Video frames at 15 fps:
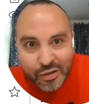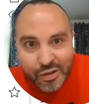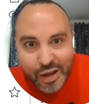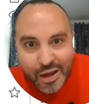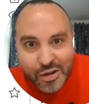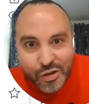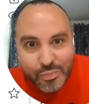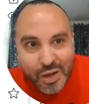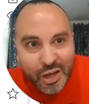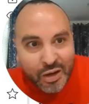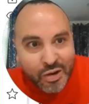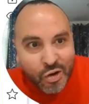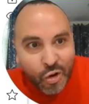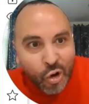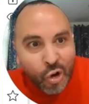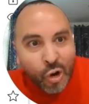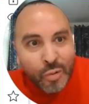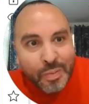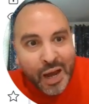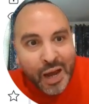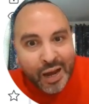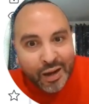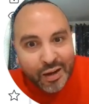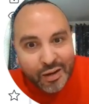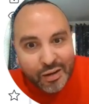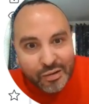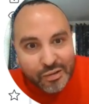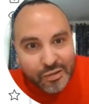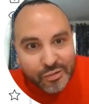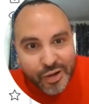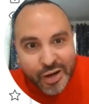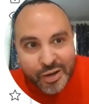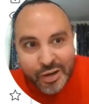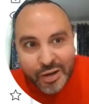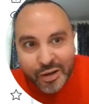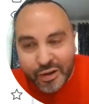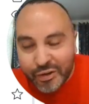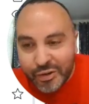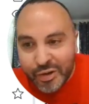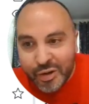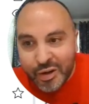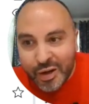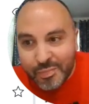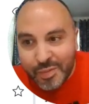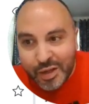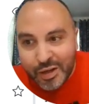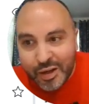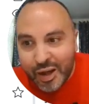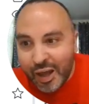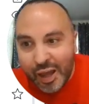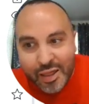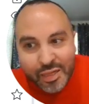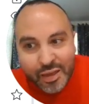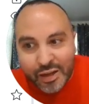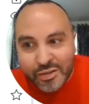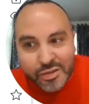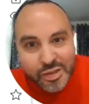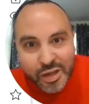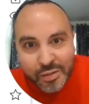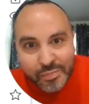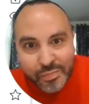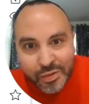and you made it all back right here. You know what I mean? And then some.